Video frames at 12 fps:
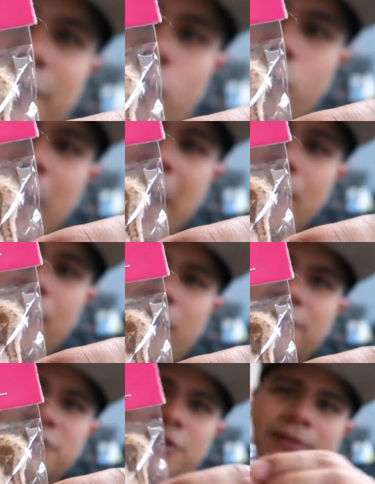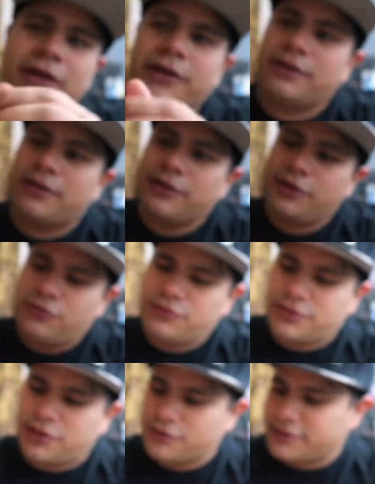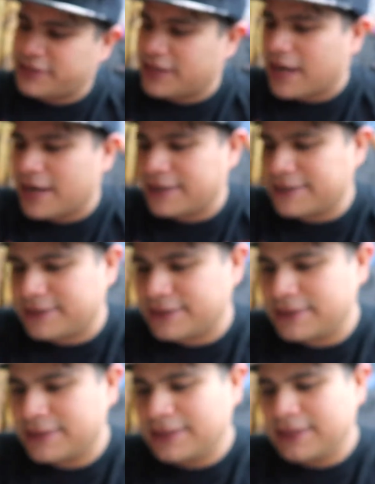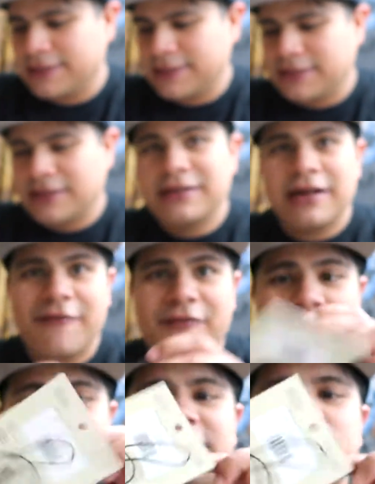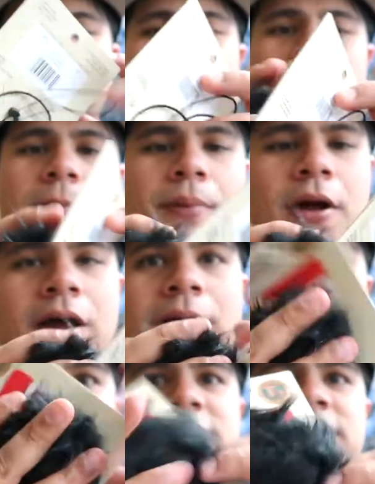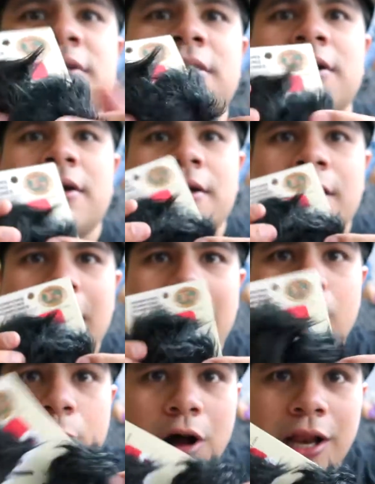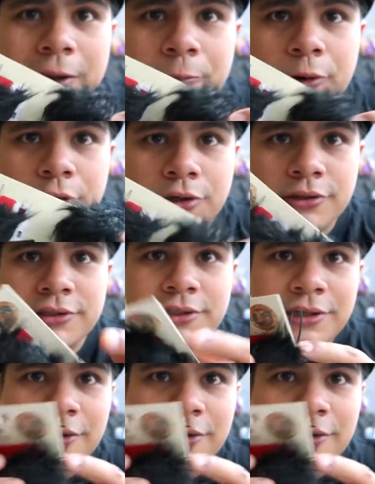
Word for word: a little rat muff. So I'm going to use those guys. I found these two pom-poms at Wally World